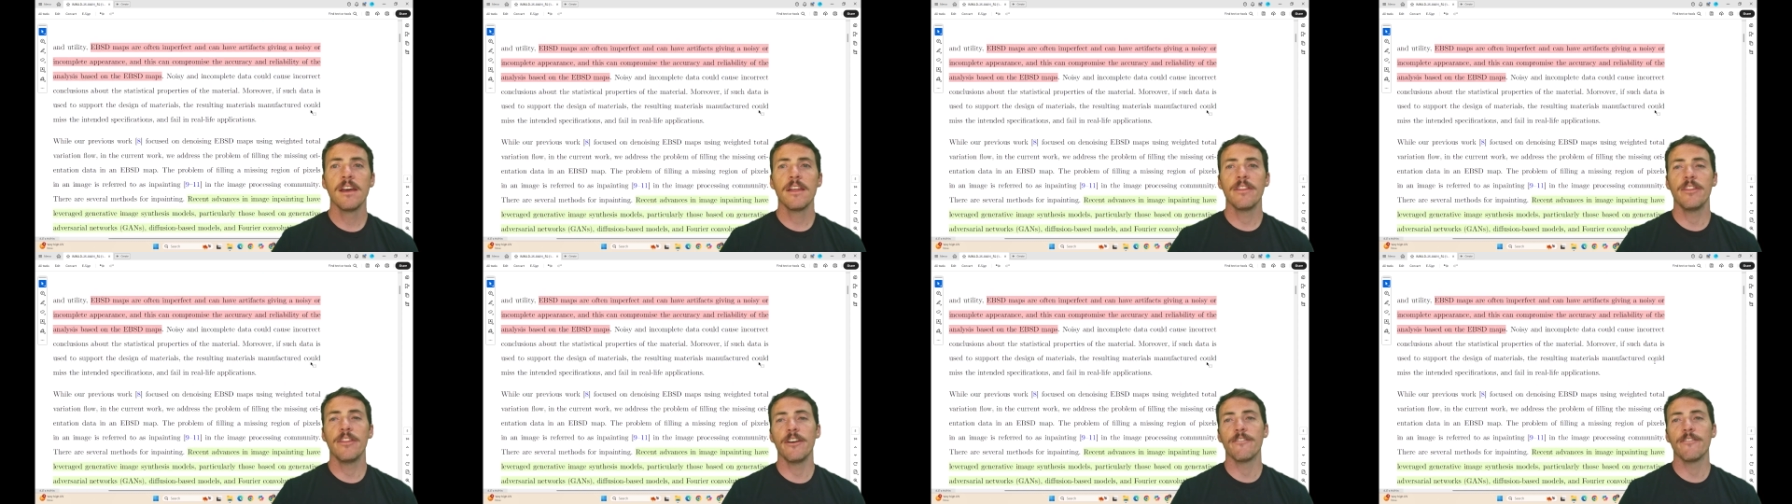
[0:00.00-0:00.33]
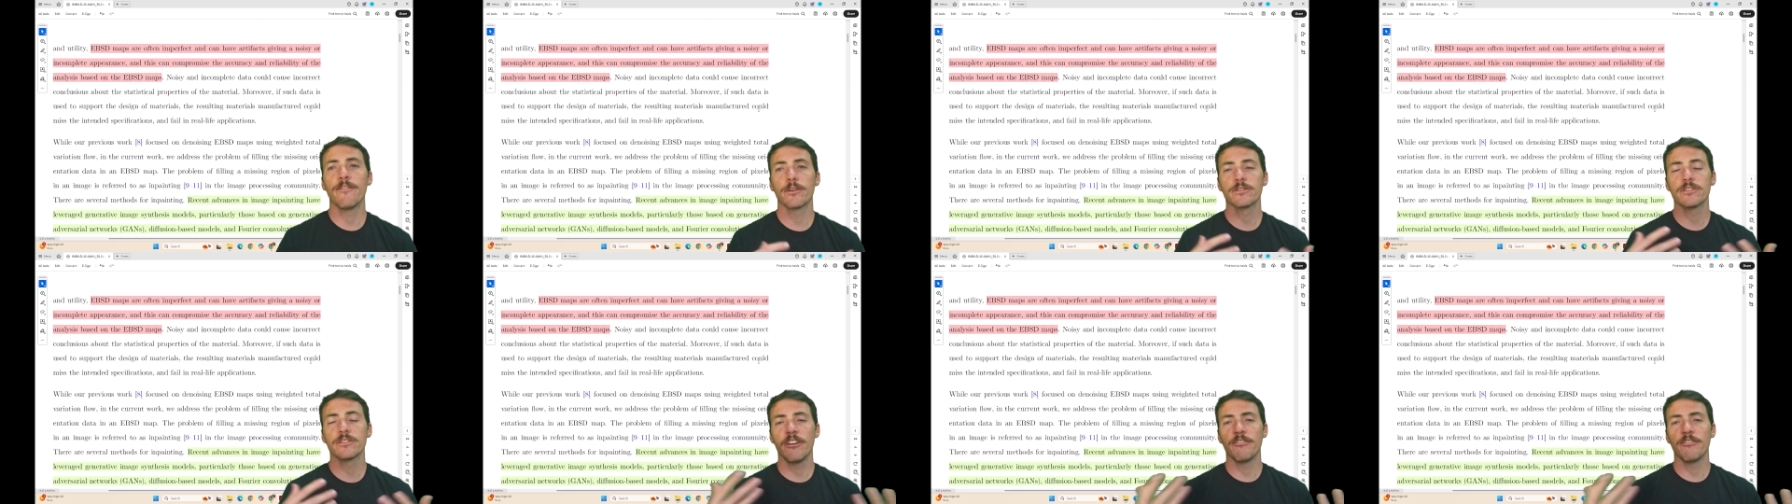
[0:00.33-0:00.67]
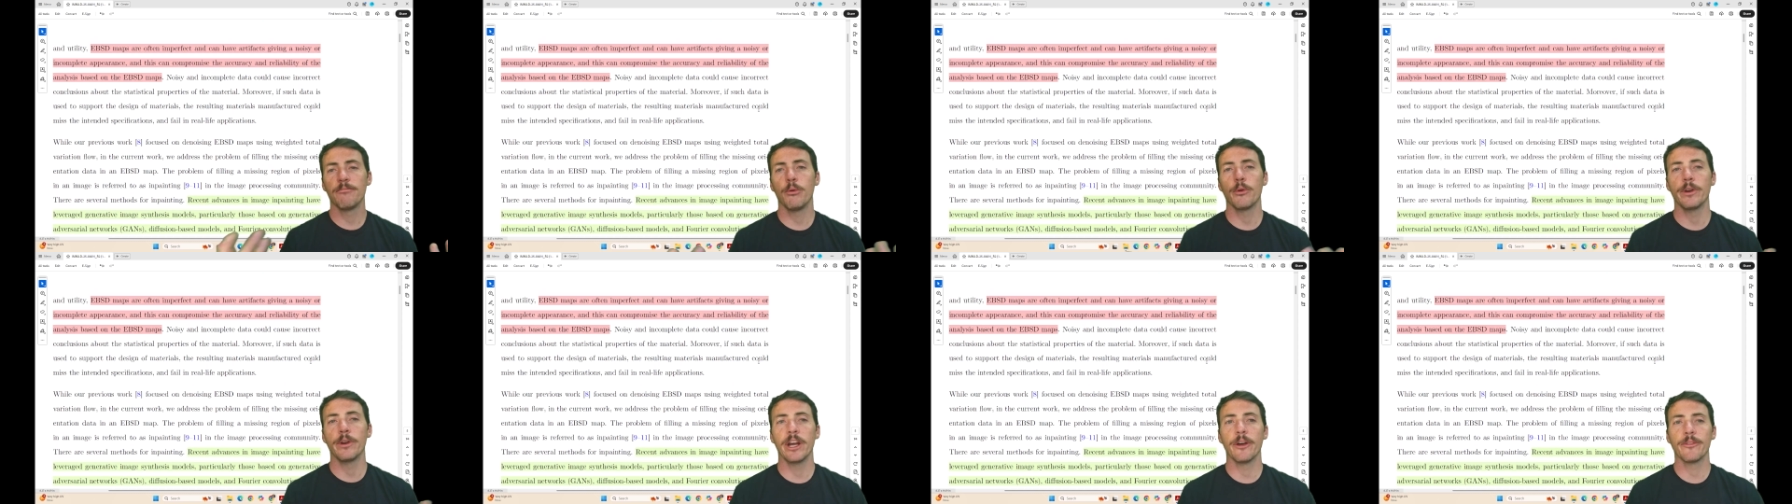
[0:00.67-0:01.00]
They first off
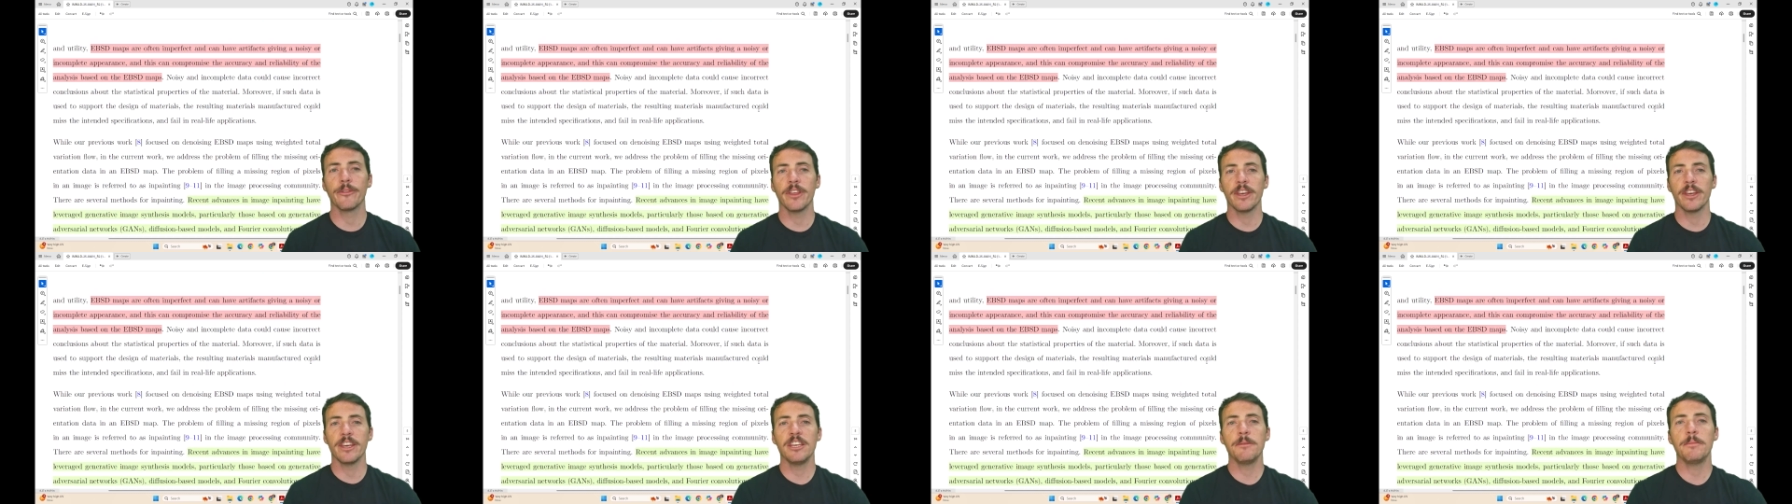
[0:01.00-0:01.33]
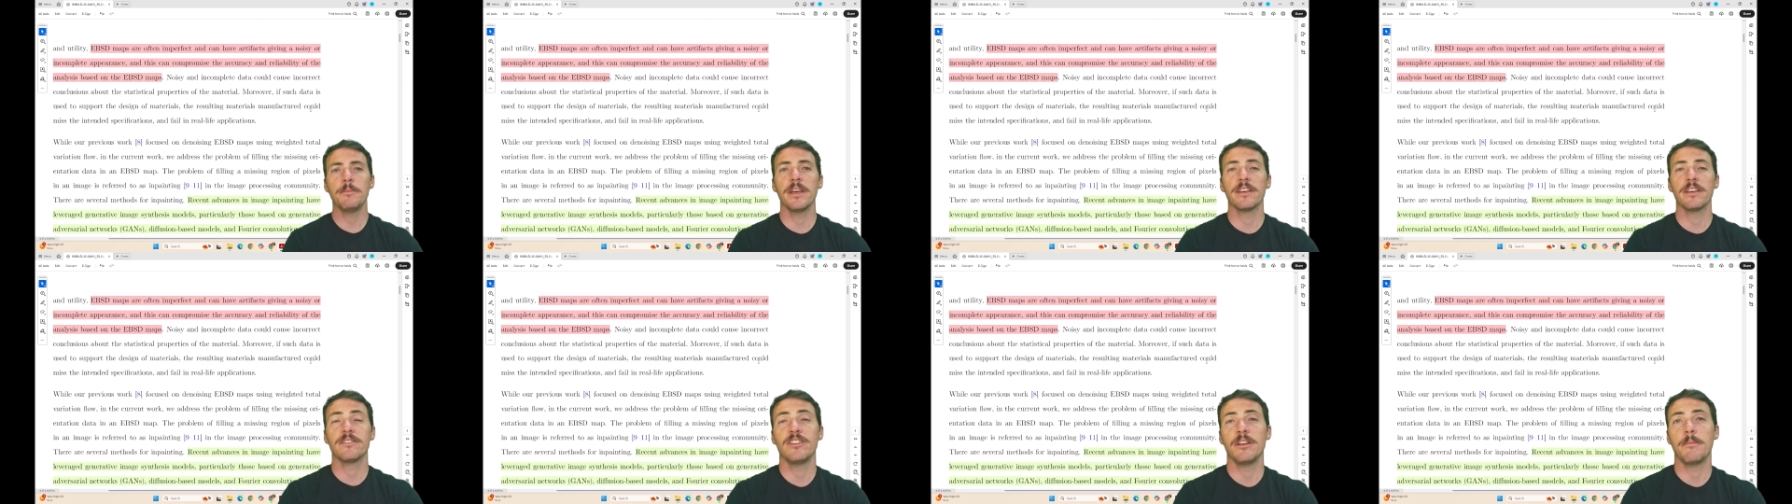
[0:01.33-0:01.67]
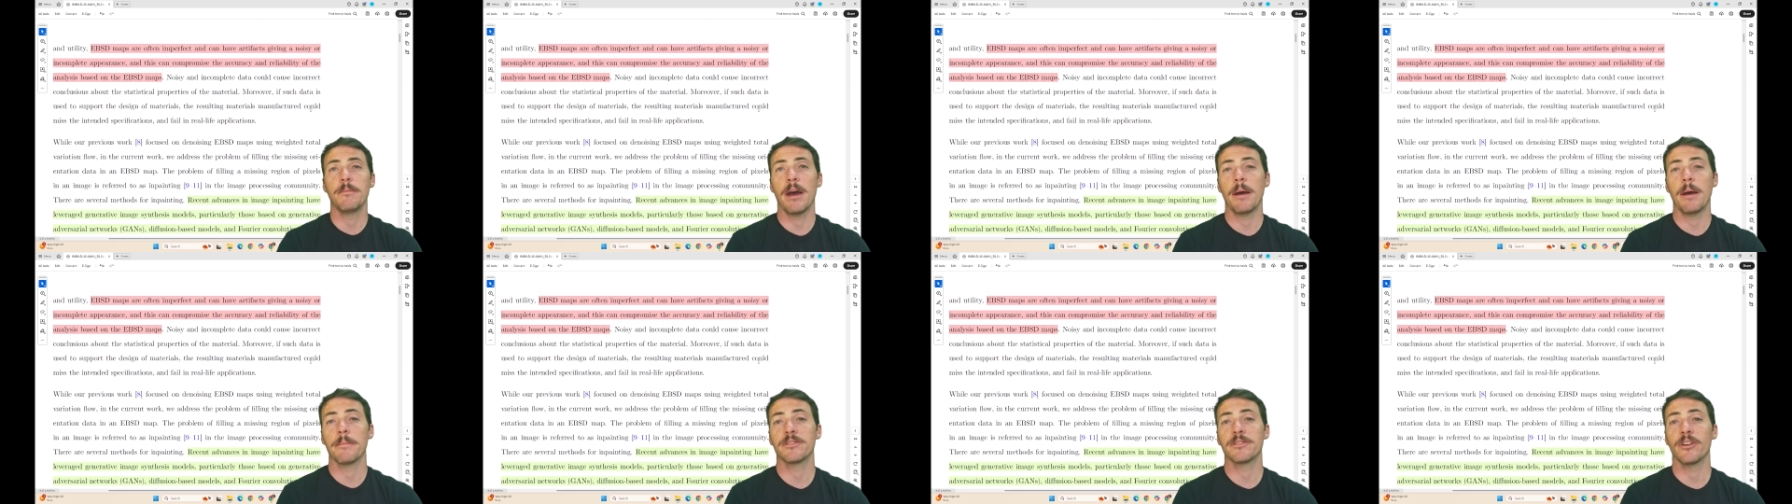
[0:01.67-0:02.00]
point out that EBSD
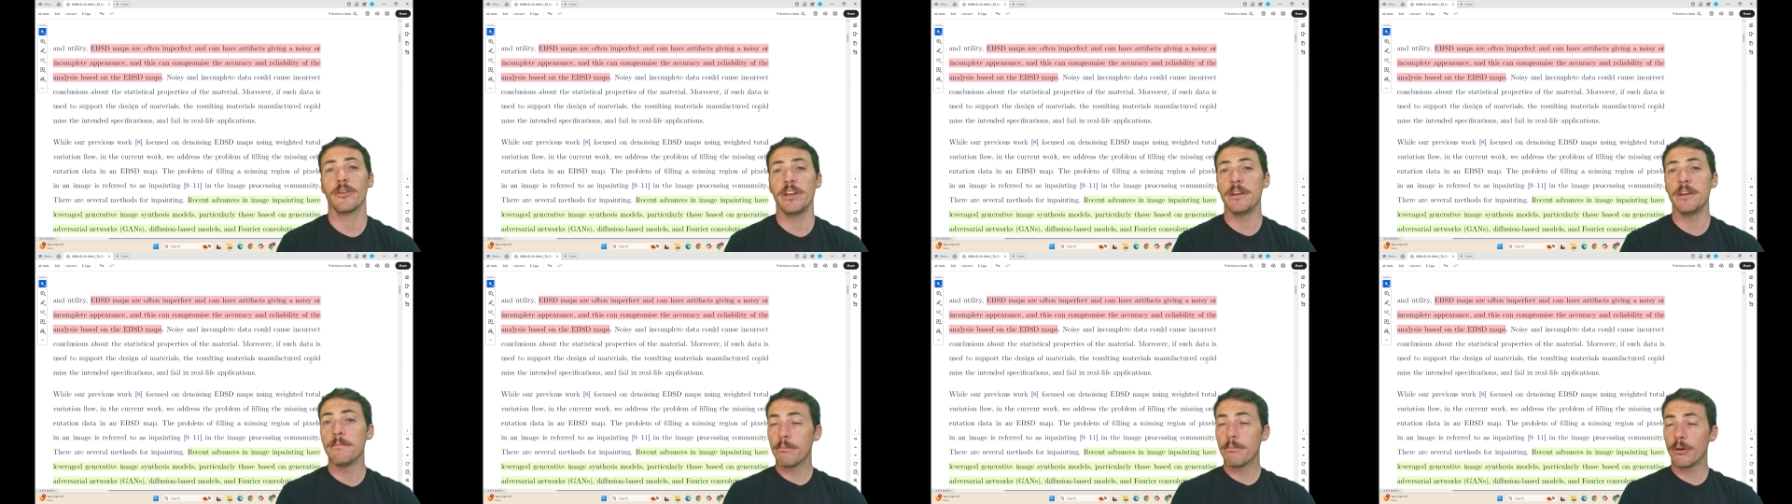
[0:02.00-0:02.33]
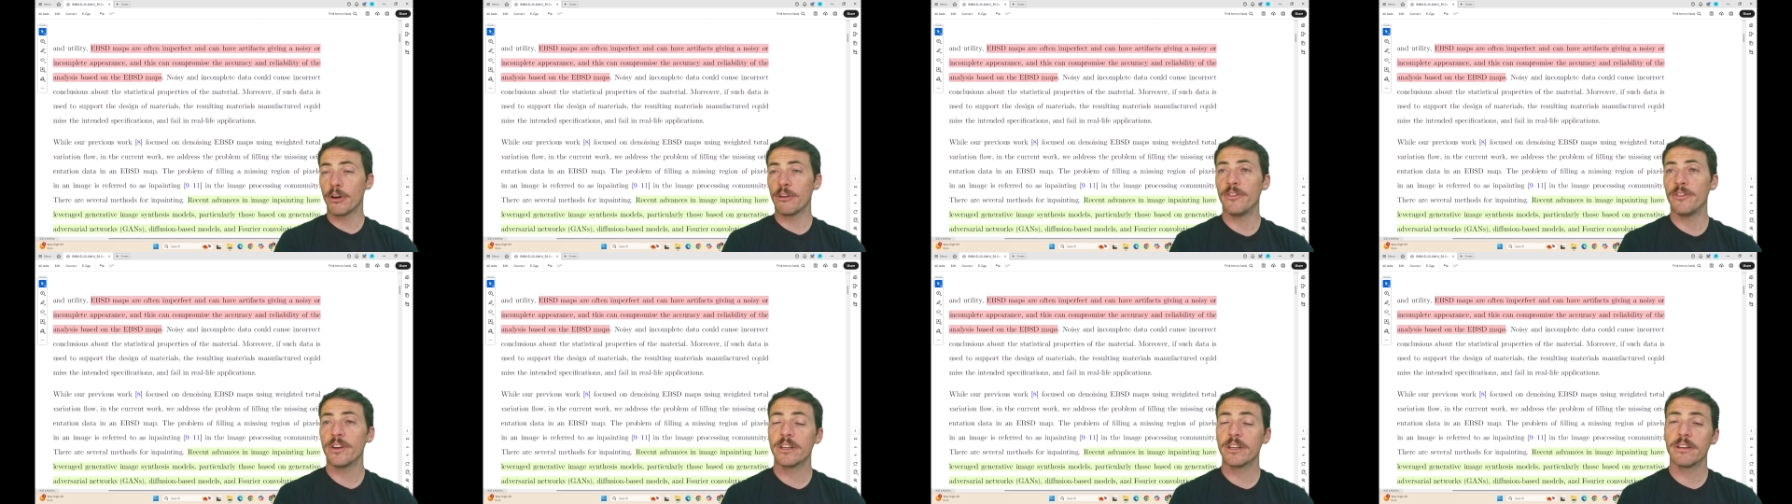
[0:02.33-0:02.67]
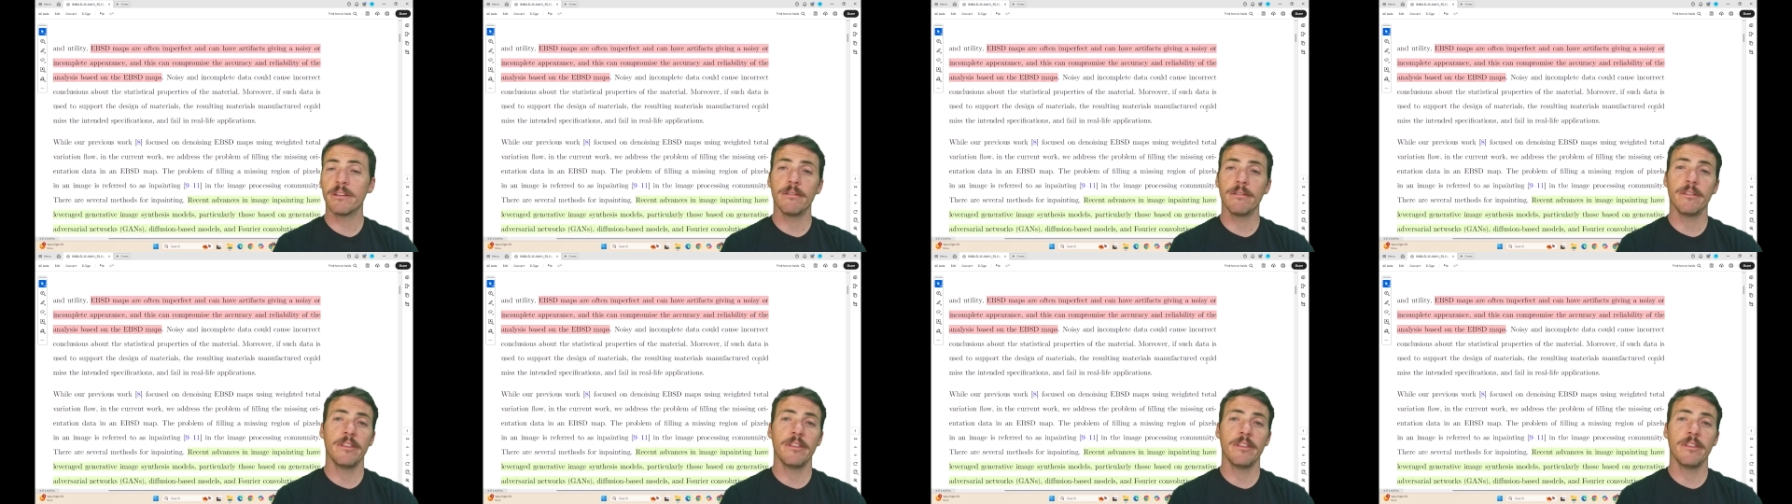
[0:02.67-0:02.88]
maps are imperfect,